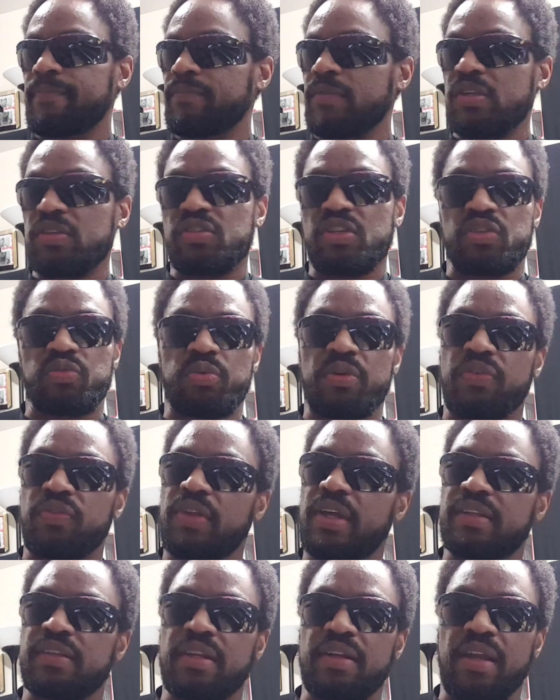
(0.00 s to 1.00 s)
is just
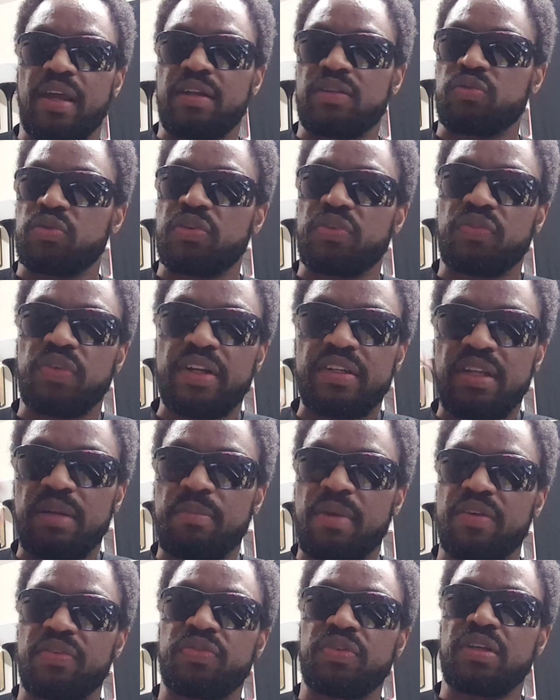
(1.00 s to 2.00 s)
reflecting that. It's reflecting
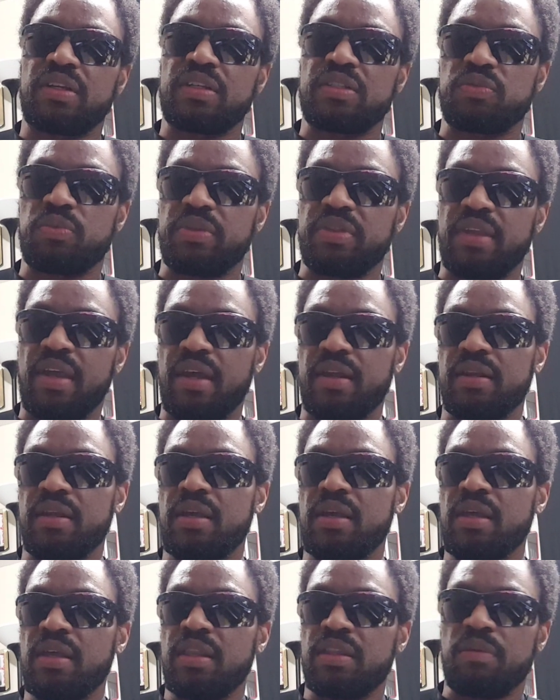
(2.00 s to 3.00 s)
my feelings with that.
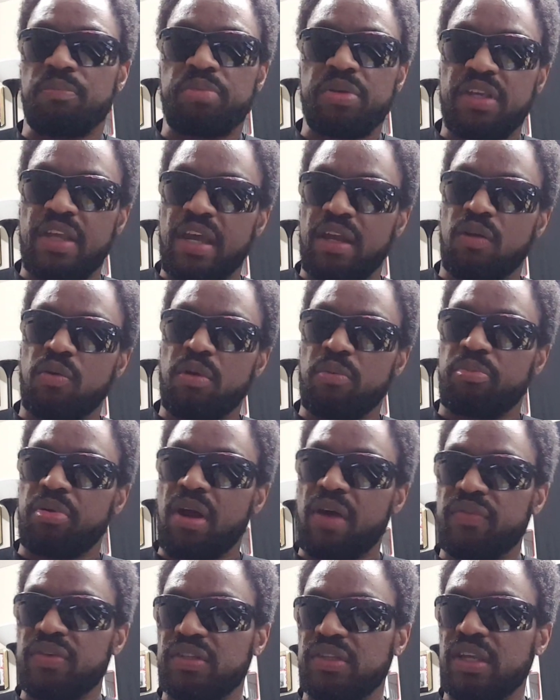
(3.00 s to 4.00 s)
The piano
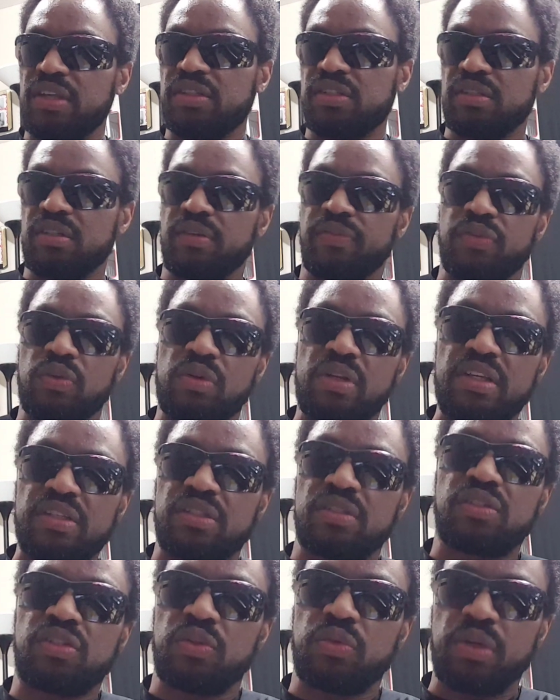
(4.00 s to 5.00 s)
improvisation, if you
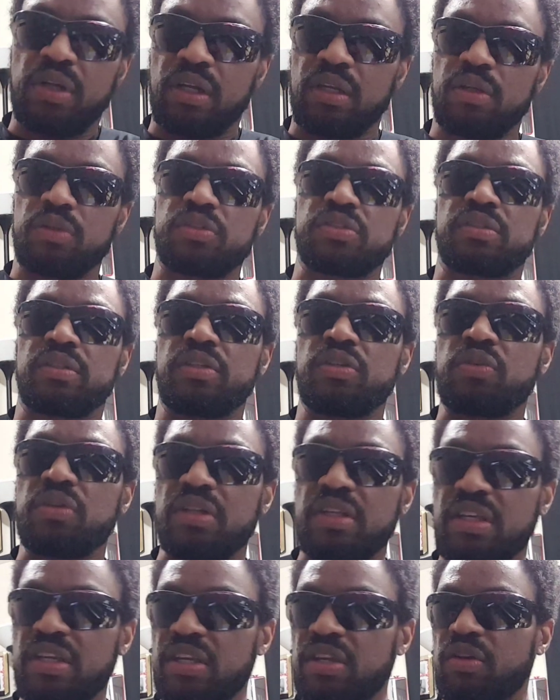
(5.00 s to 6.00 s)
listen to it closely, you
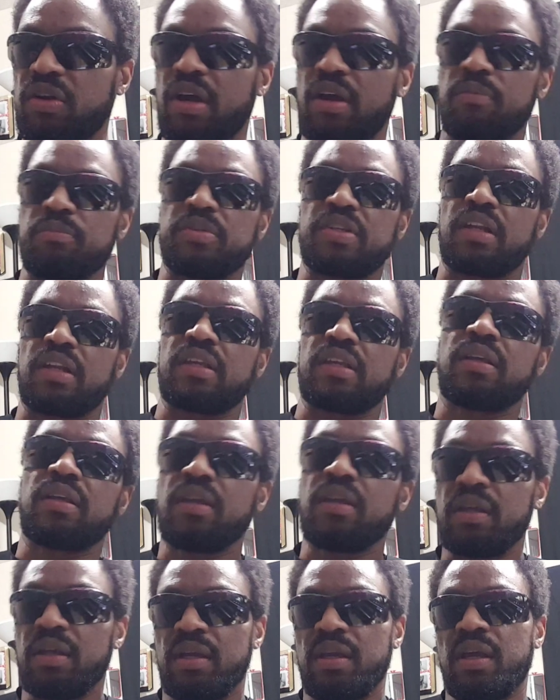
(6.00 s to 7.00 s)
can hear how I'm telling
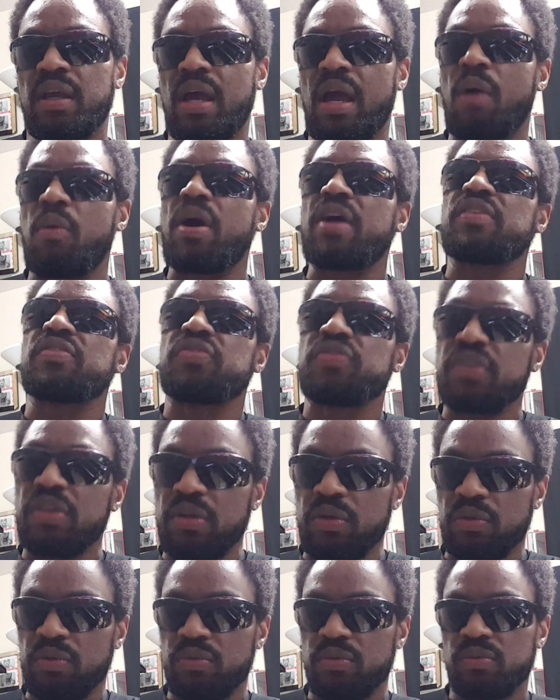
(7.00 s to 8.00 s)
how I
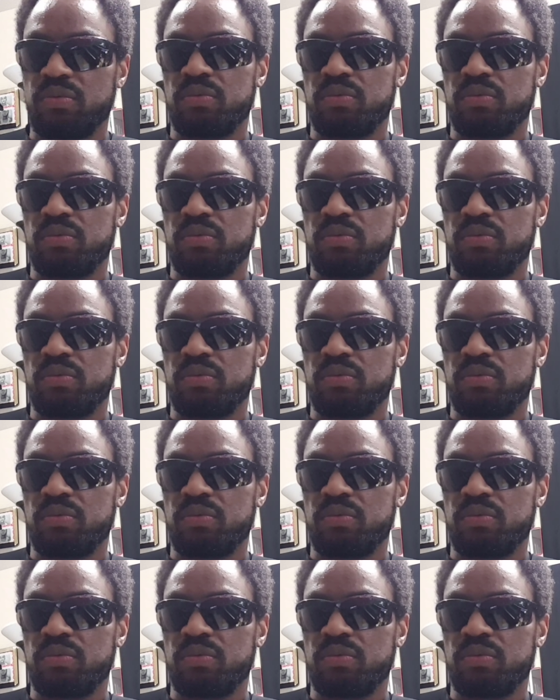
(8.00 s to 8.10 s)
feel.